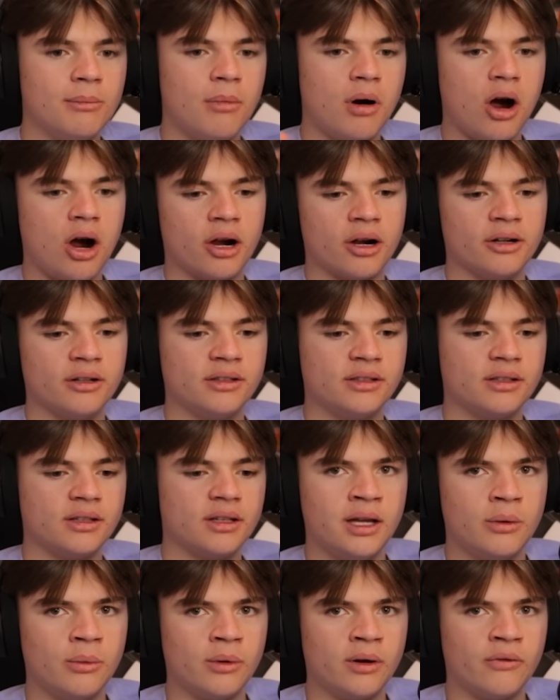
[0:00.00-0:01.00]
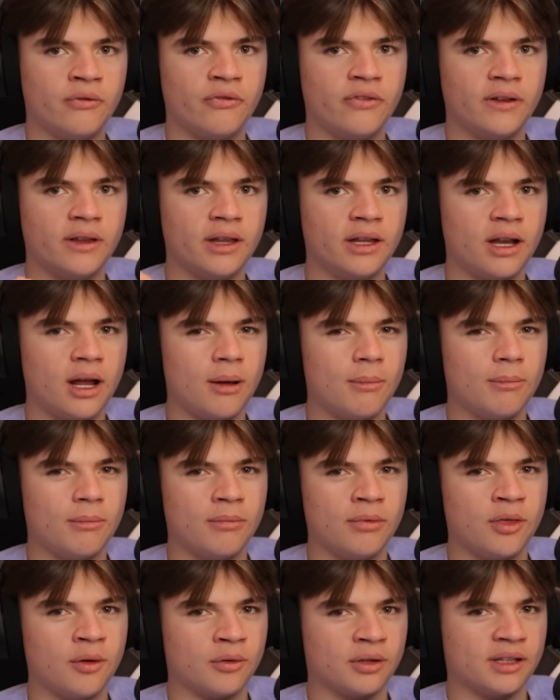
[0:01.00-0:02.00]
Mars, it will fill it up
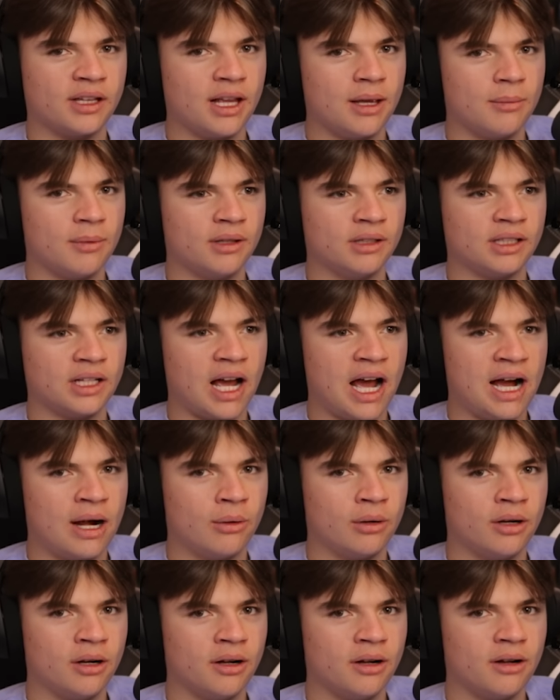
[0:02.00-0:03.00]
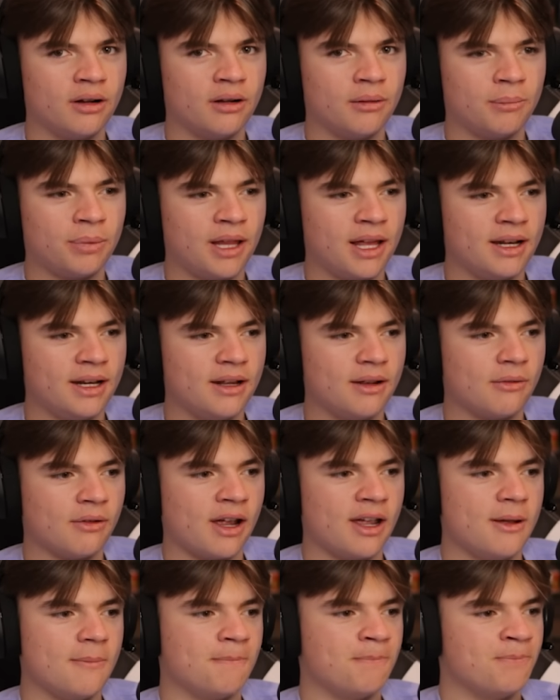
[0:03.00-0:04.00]
the same as our planet,
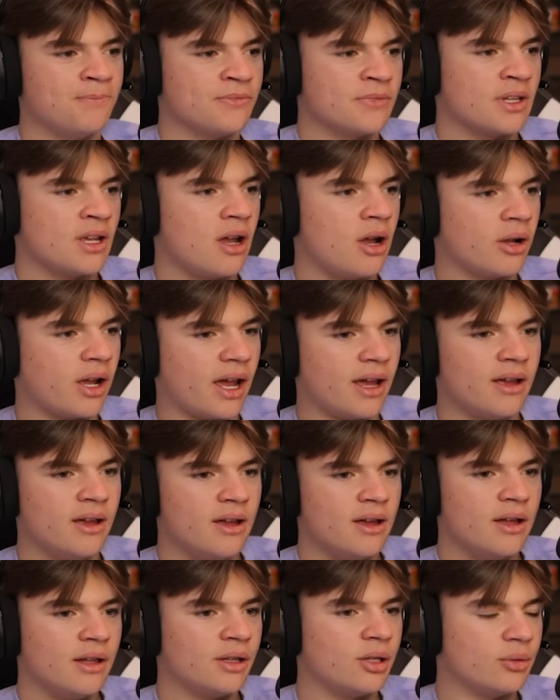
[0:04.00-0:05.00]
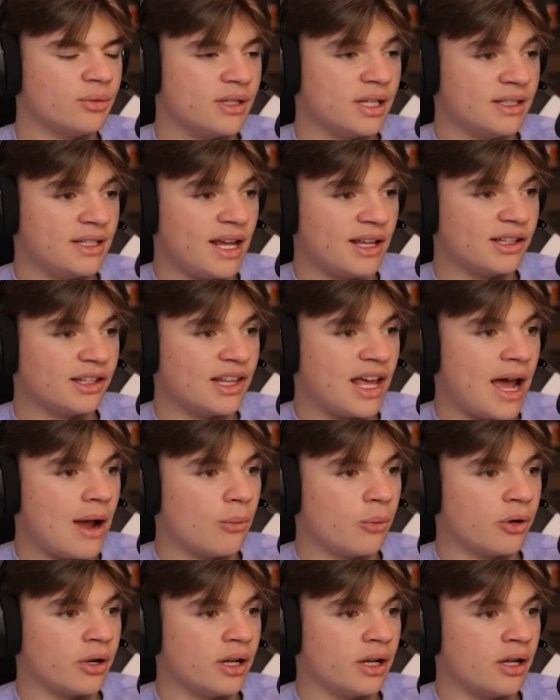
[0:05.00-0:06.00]
right? Okay, so to test
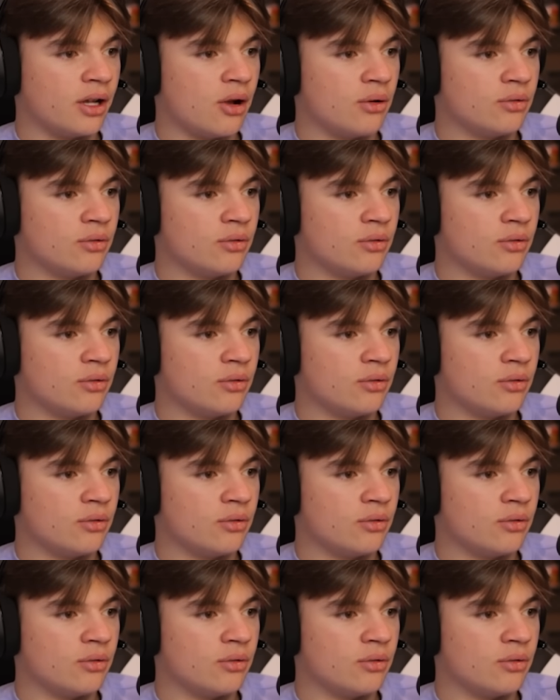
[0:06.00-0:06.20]
that, we're gonna